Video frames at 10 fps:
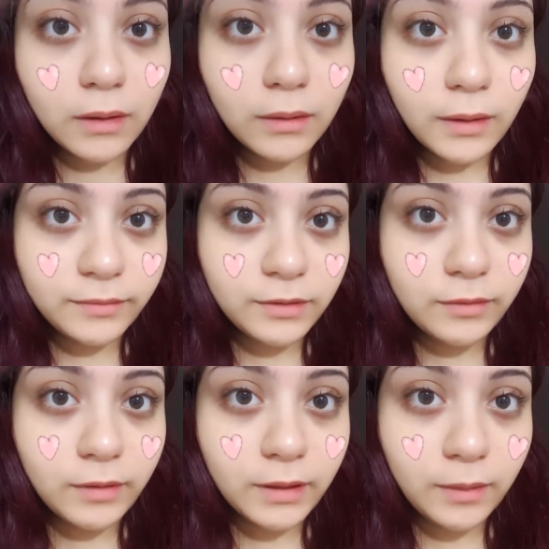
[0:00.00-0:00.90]
after
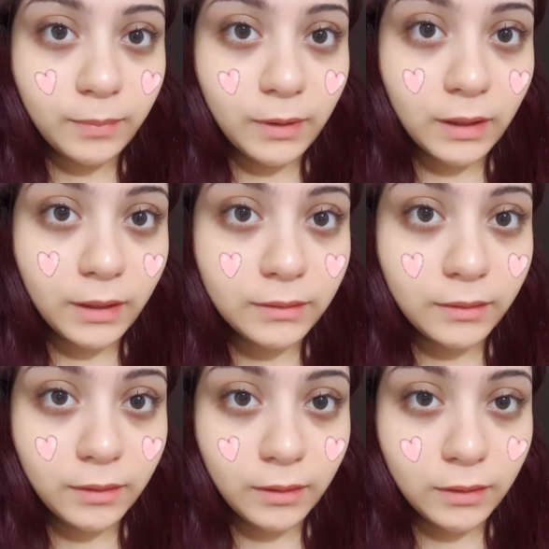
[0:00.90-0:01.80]
I apply
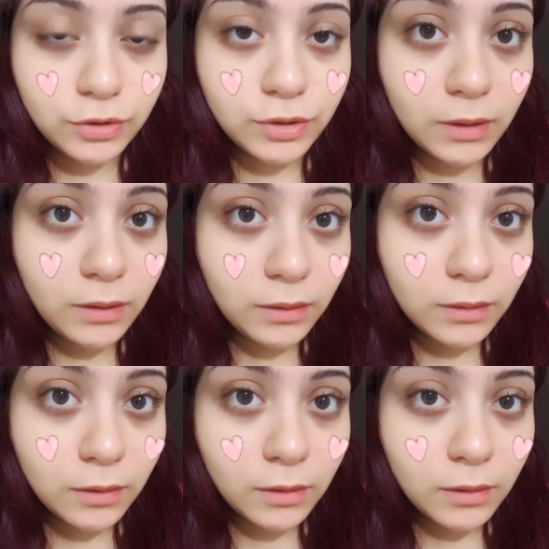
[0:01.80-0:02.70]
the gel,
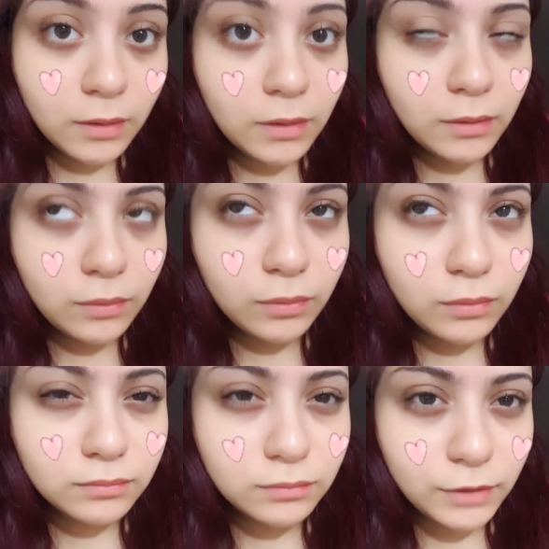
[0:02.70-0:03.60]

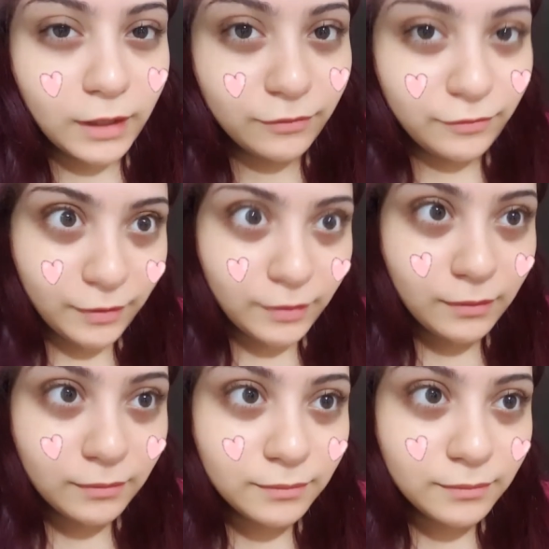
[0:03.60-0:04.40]
the aloe vera.